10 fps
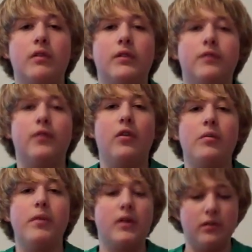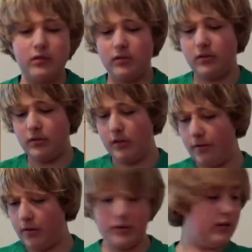It's fully metal.
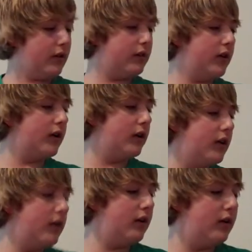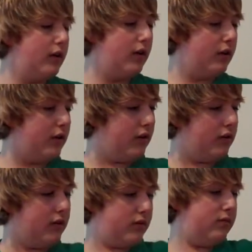Everything on the gun,
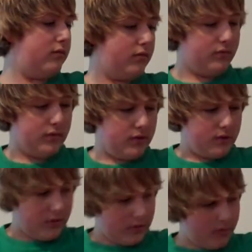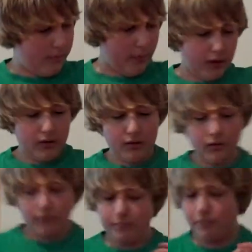the the barrel,